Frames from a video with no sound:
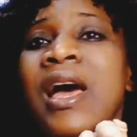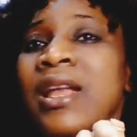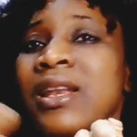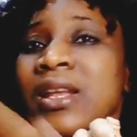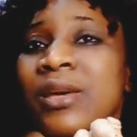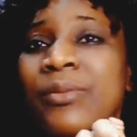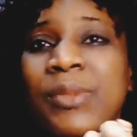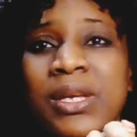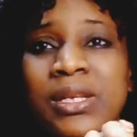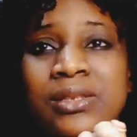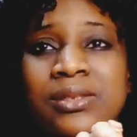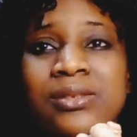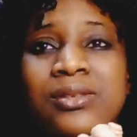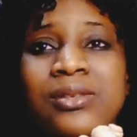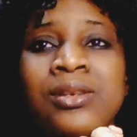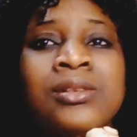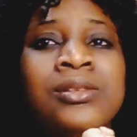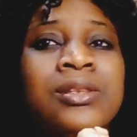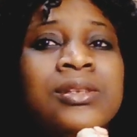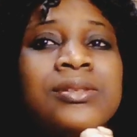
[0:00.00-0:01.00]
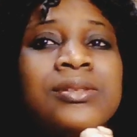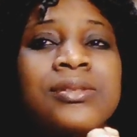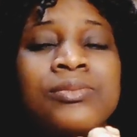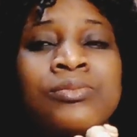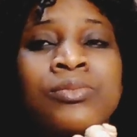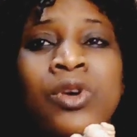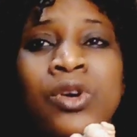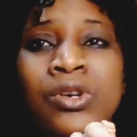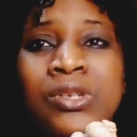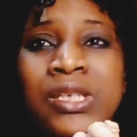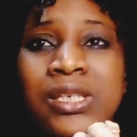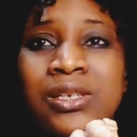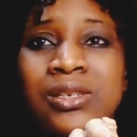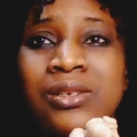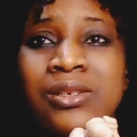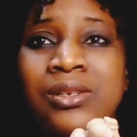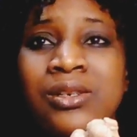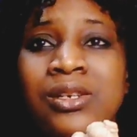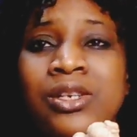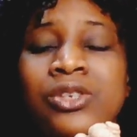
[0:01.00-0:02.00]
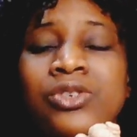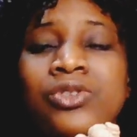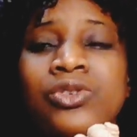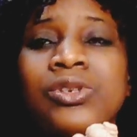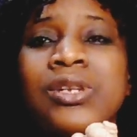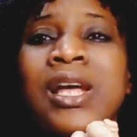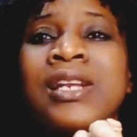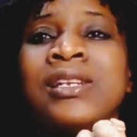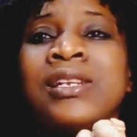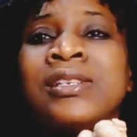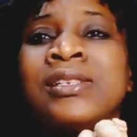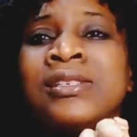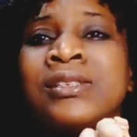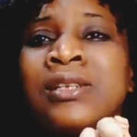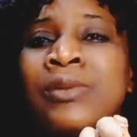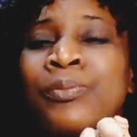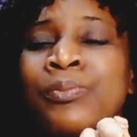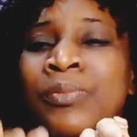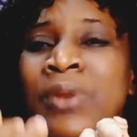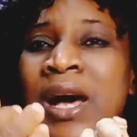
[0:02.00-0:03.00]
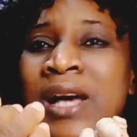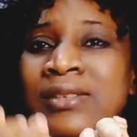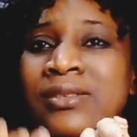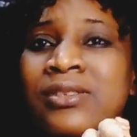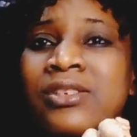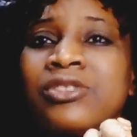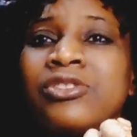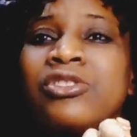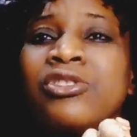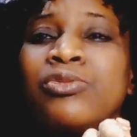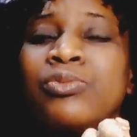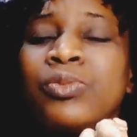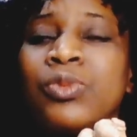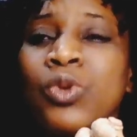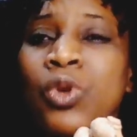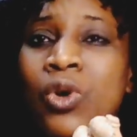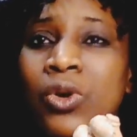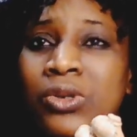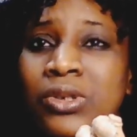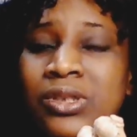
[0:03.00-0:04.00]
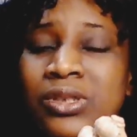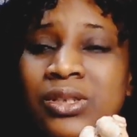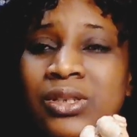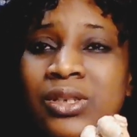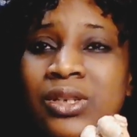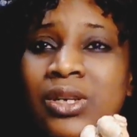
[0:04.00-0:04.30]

elements in this body so that the passage of blood